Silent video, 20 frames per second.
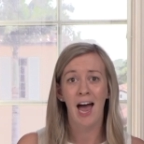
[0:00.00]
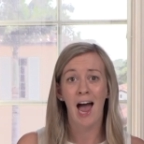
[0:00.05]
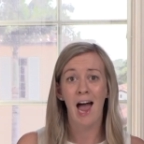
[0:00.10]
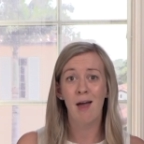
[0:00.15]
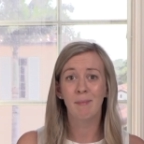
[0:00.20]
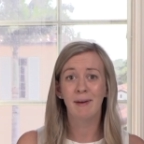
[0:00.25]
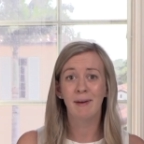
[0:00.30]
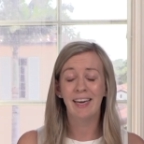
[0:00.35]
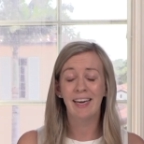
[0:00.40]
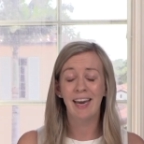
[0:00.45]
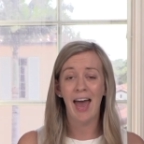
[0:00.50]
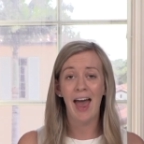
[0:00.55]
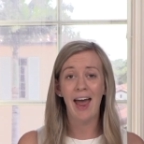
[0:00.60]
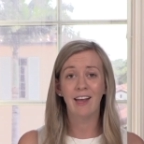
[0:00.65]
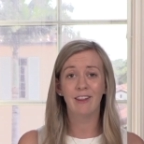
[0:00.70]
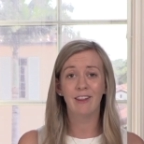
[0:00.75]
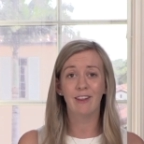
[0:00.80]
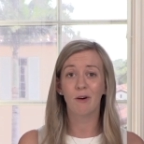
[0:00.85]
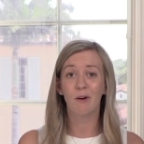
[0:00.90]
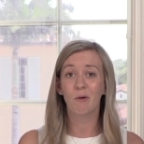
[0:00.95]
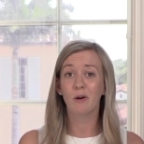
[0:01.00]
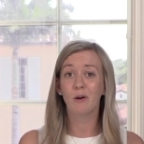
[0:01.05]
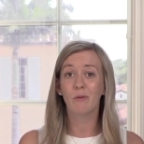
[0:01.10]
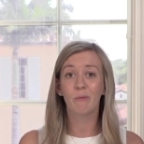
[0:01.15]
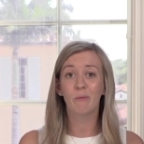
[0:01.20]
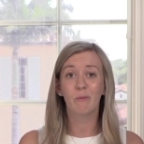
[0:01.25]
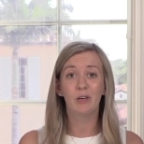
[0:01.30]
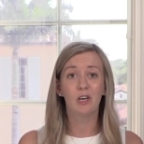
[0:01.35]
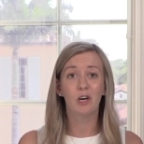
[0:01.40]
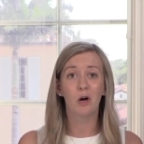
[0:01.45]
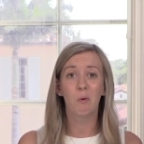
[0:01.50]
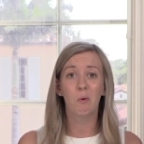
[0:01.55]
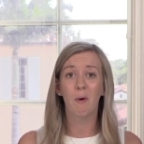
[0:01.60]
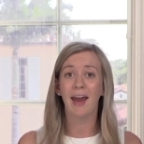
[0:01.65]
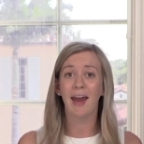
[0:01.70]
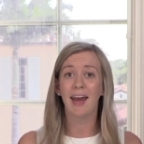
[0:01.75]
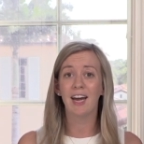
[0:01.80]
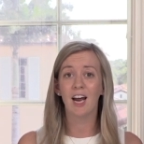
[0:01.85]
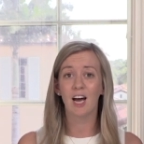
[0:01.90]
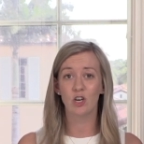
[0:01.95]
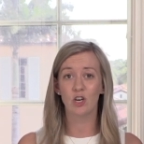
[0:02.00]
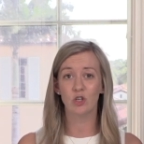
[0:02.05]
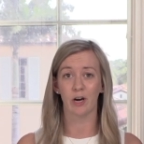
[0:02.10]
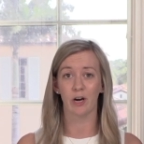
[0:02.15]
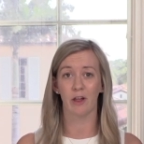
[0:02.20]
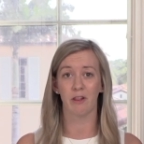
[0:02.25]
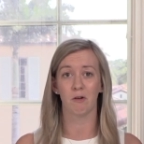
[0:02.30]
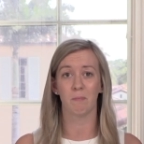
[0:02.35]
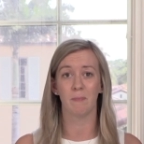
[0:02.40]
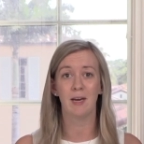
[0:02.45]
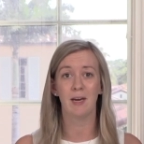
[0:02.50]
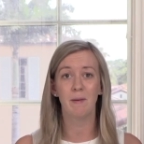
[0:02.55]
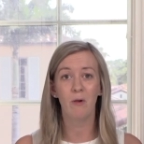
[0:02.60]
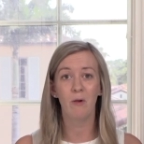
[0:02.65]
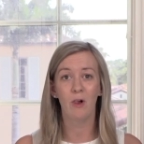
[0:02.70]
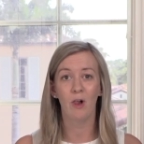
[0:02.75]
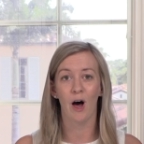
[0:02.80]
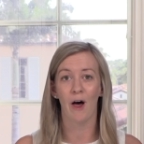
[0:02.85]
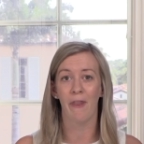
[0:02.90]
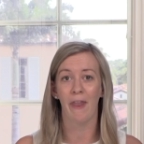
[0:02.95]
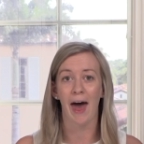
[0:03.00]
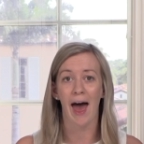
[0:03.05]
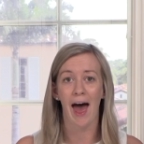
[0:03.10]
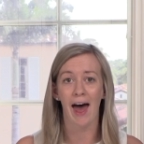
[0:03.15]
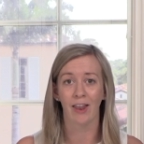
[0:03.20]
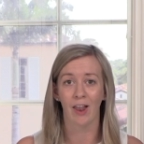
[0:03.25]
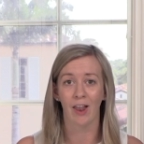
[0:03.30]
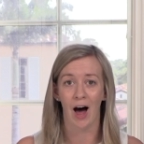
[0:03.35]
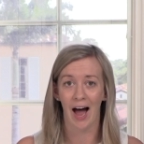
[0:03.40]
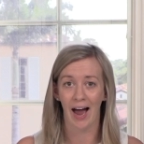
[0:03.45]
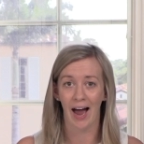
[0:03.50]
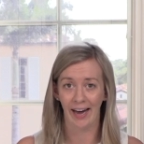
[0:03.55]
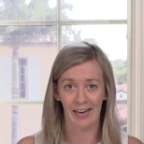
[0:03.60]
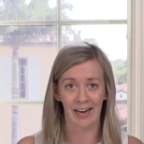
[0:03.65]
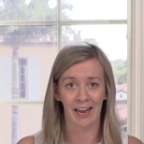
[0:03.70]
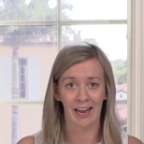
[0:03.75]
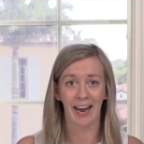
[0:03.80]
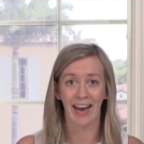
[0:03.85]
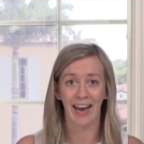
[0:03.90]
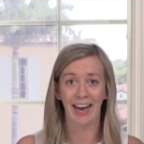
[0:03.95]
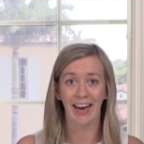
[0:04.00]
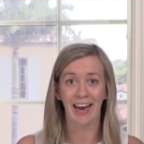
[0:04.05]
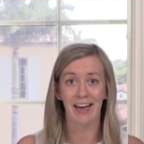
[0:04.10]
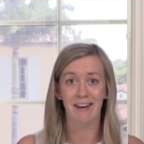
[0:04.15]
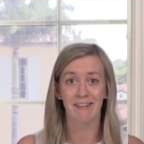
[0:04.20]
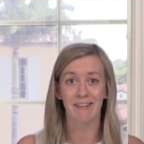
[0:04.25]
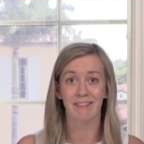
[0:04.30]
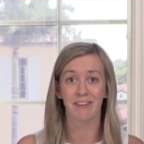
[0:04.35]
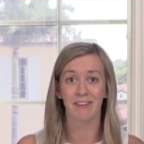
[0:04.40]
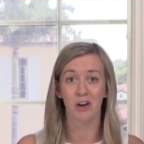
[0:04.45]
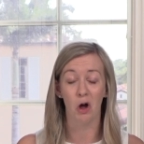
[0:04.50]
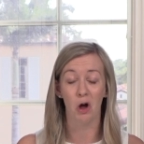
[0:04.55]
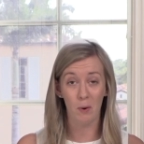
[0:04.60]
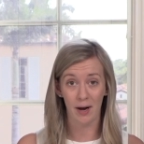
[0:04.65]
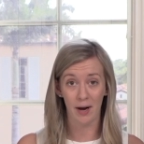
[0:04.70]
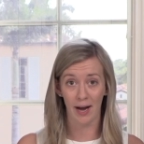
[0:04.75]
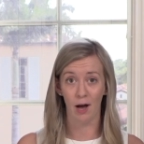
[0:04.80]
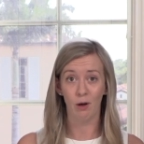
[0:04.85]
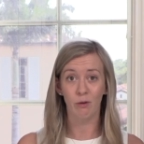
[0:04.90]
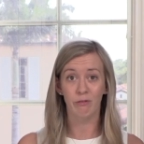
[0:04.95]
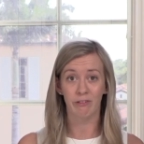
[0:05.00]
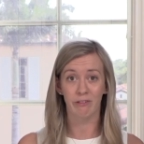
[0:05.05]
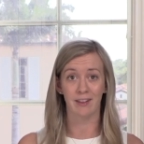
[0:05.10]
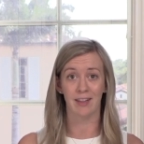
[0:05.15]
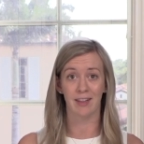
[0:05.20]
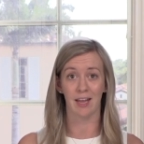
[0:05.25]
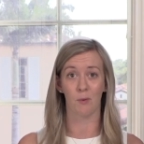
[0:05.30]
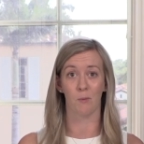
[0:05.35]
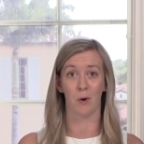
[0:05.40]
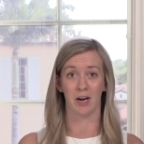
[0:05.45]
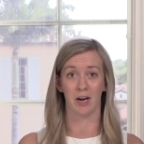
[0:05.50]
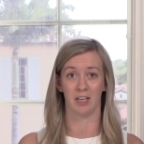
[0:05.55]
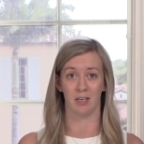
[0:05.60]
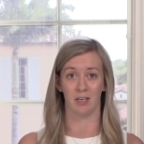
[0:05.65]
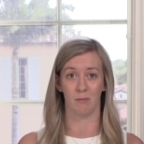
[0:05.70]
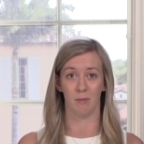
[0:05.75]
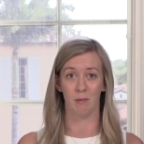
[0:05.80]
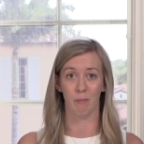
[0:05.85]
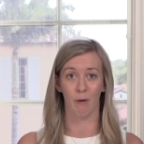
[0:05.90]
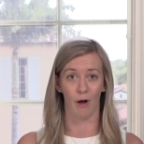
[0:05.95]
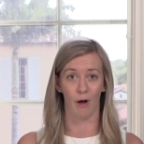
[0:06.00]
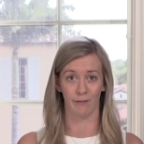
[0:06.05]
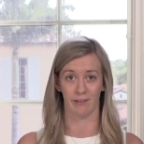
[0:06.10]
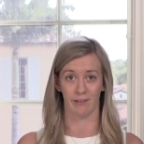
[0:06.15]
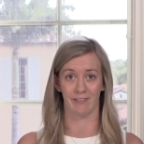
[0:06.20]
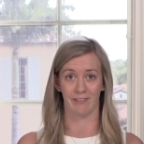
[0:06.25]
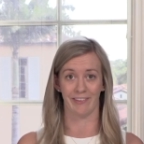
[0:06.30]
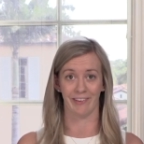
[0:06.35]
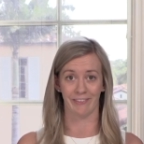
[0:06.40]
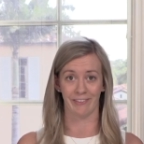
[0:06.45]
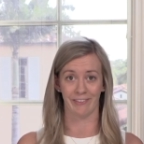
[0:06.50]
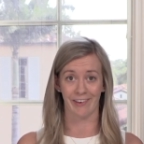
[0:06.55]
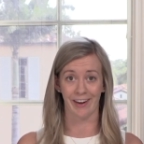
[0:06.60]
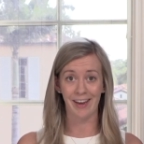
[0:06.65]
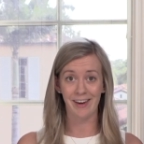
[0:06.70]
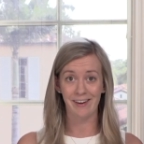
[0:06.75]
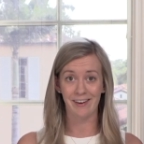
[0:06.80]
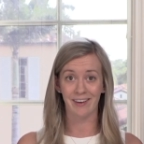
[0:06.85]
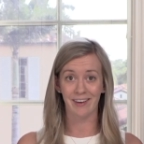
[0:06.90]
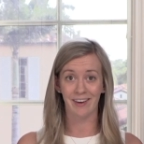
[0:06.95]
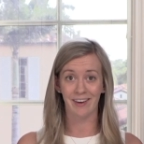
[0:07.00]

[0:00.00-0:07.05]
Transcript: I mean, heck, there were, you know, 800 other people on that line, and no one else said they wanted to be Paul's assistant.